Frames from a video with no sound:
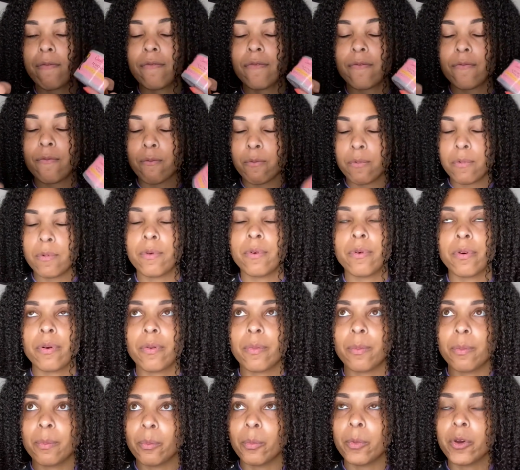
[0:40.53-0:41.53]

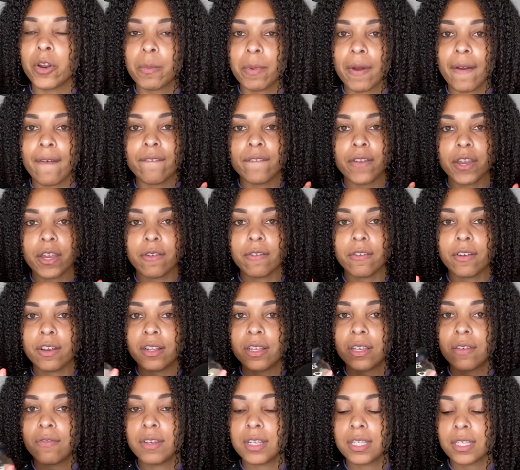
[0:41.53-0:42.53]
one of my favorite
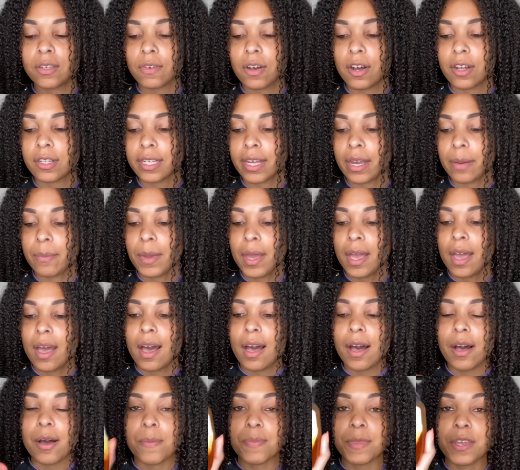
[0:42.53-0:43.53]
leave-ins of all time,
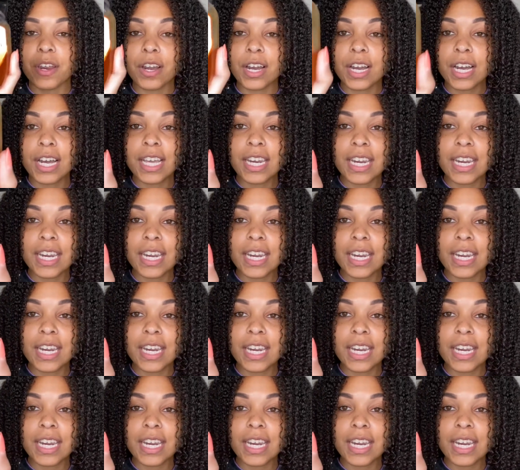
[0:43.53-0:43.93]
their honey